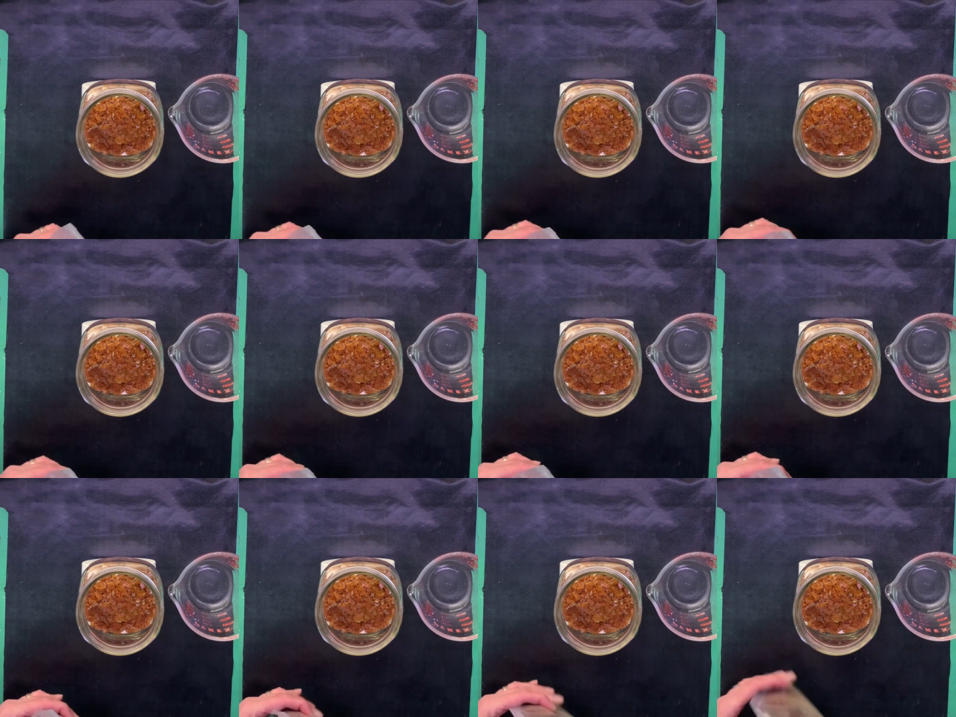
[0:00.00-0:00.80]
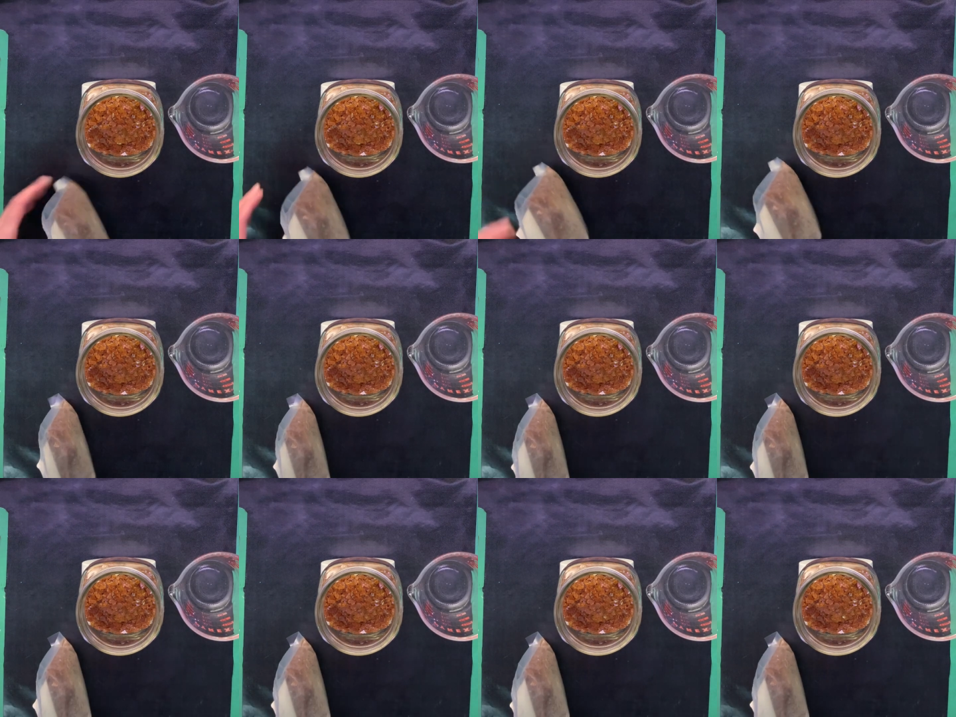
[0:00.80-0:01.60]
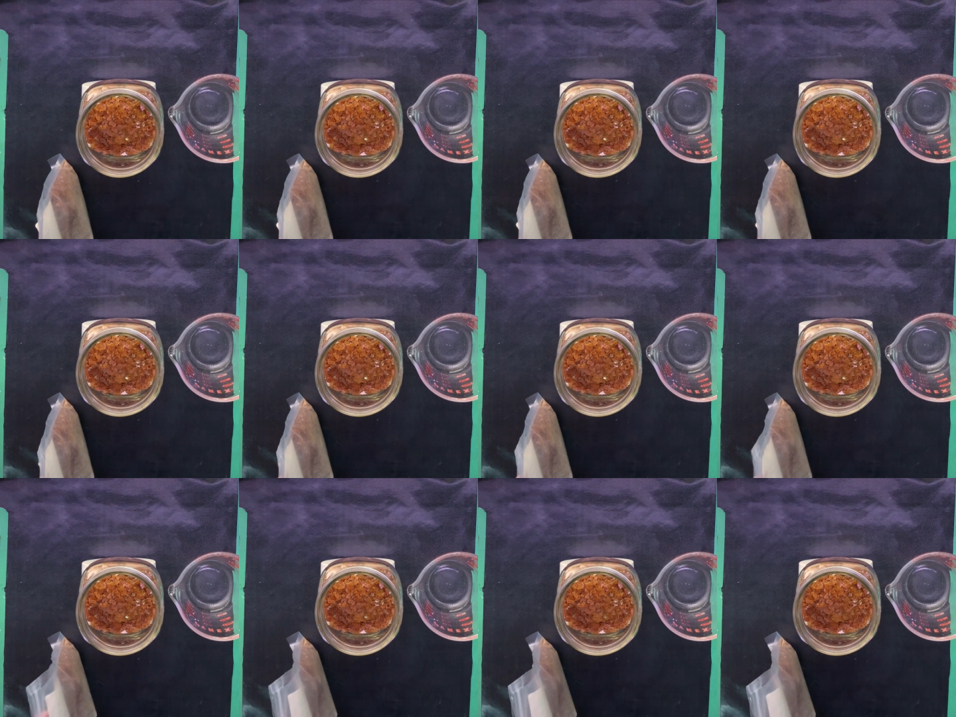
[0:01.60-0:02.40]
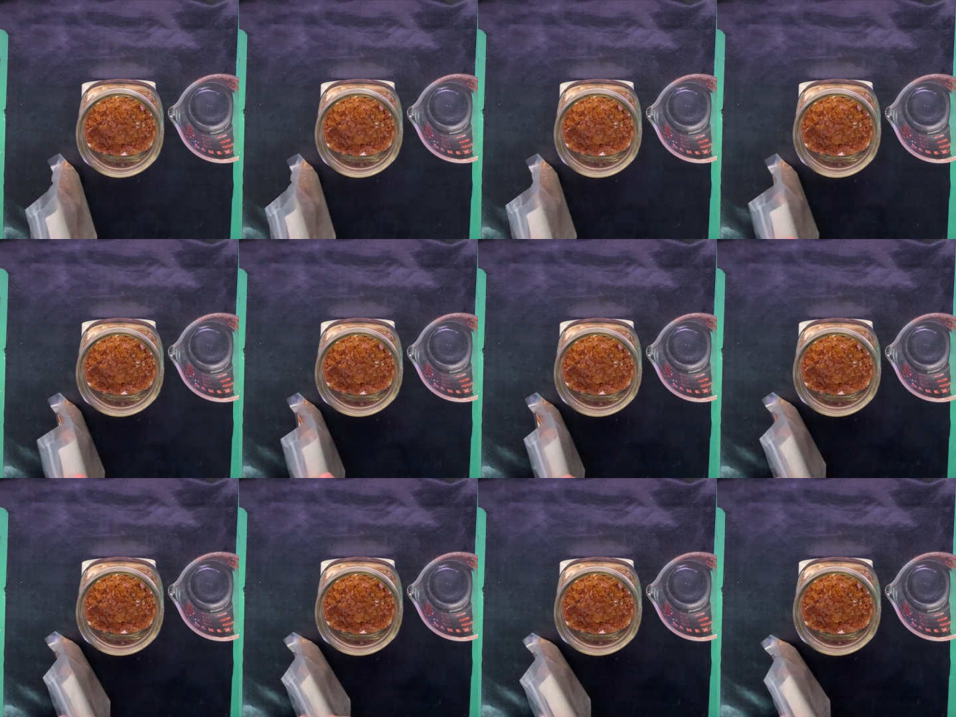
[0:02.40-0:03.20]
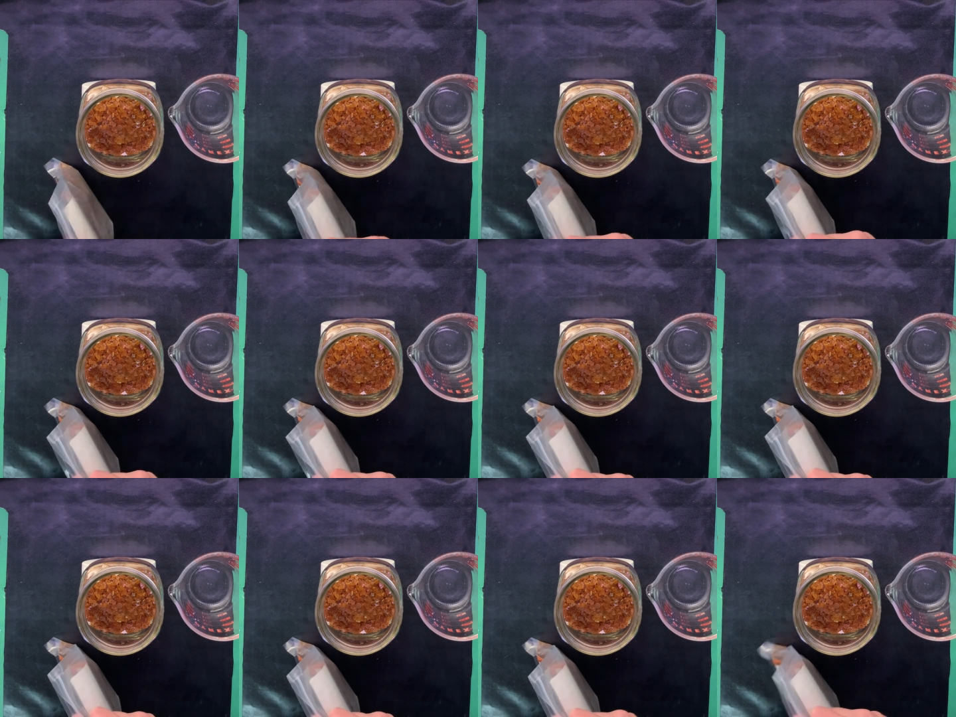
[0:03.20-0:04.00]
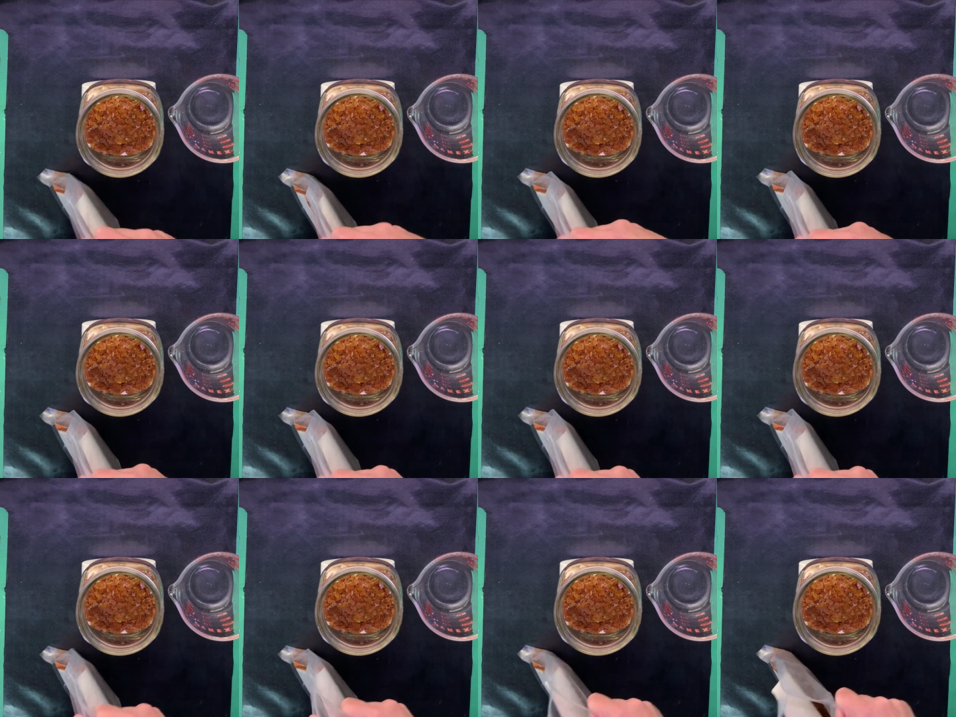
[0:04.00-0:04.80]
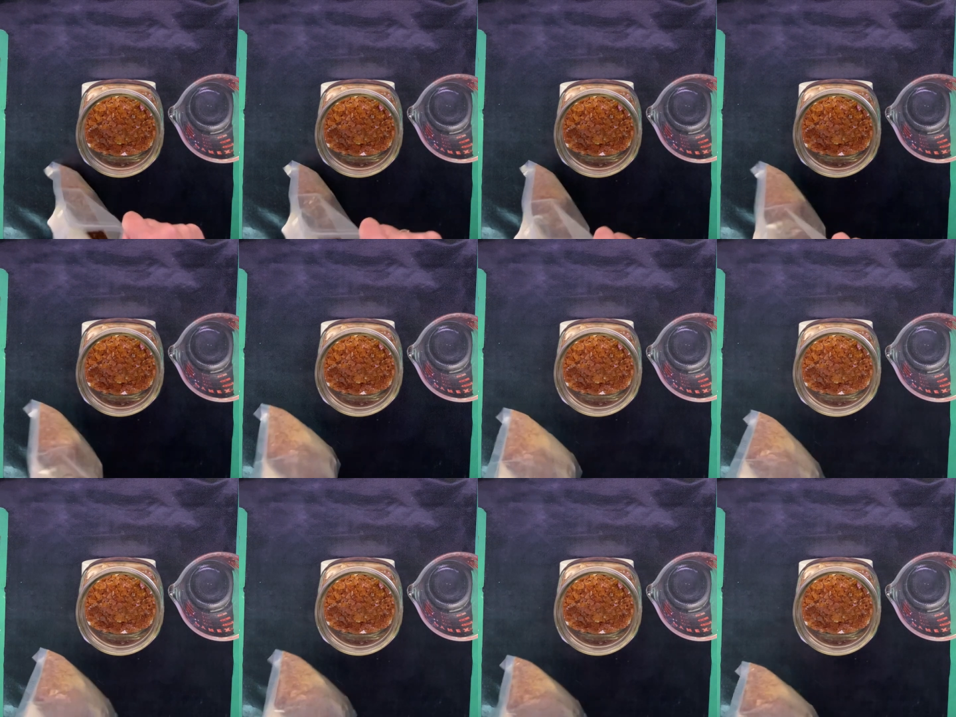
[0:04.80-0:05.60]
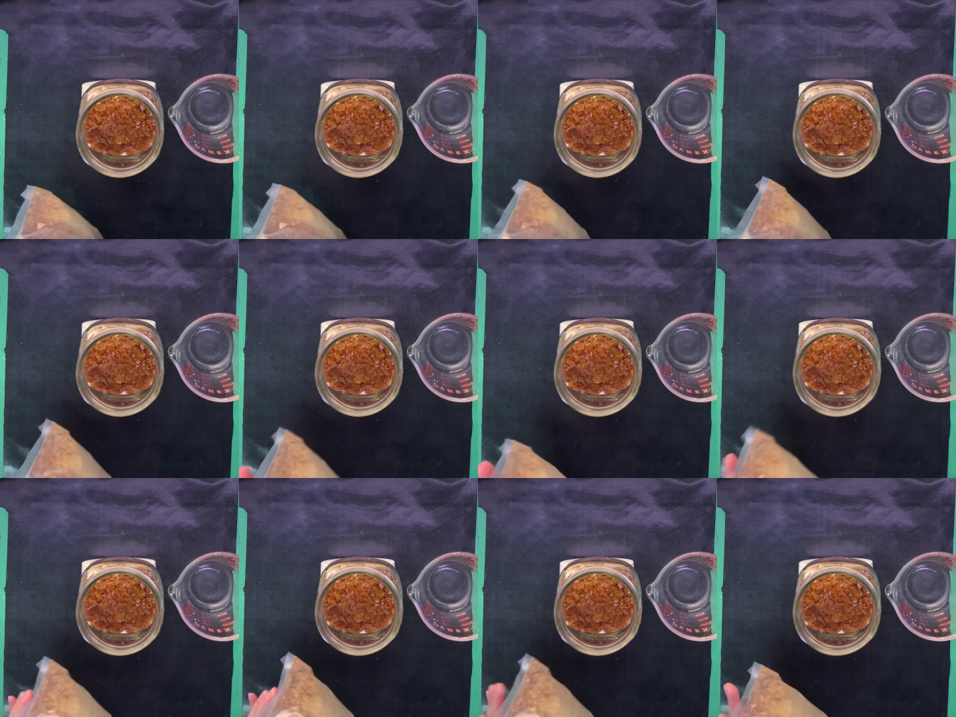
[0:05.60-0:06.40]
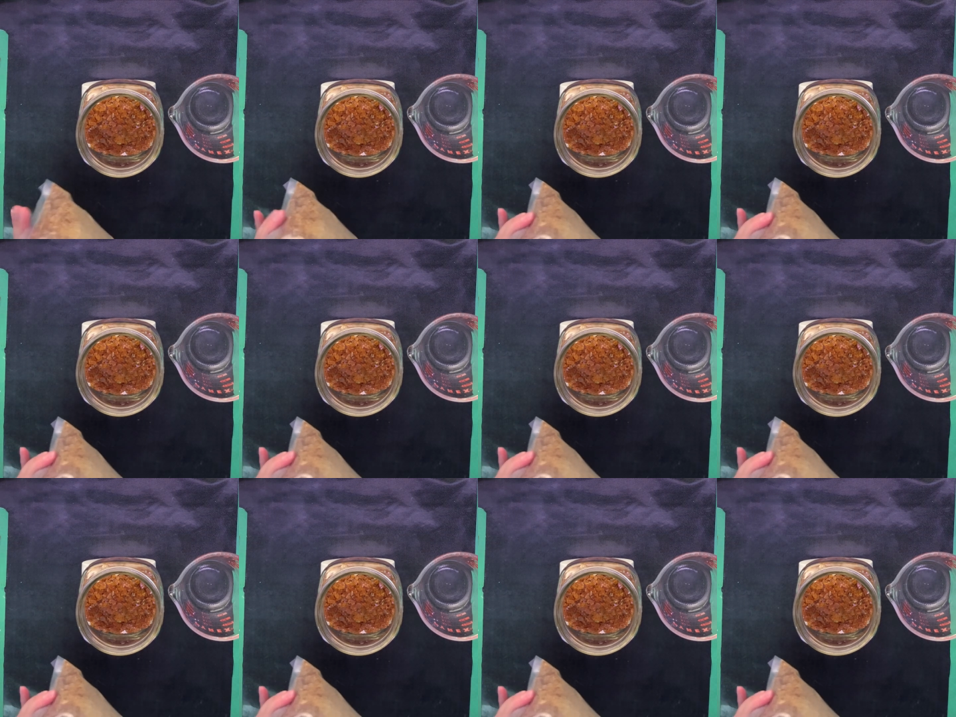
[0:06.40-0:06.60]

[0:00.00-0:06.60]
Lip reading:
[unreadable: no face in view]